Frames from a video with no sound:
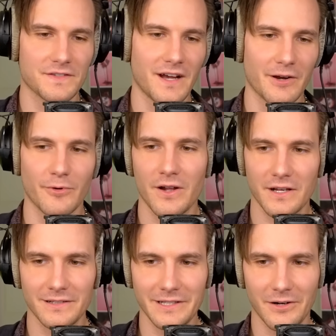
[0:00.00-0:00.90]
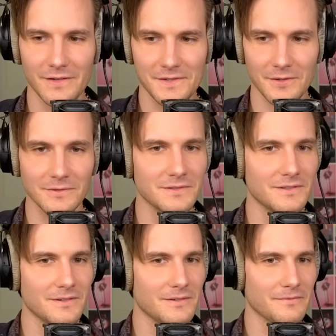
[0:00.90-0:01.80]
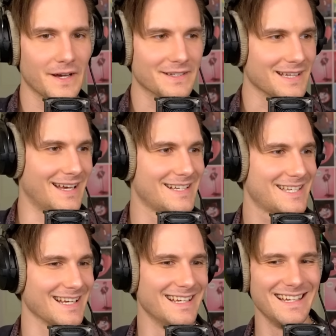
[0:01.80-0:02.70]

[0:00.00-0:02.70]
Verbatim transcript: is ironically also vandalizing.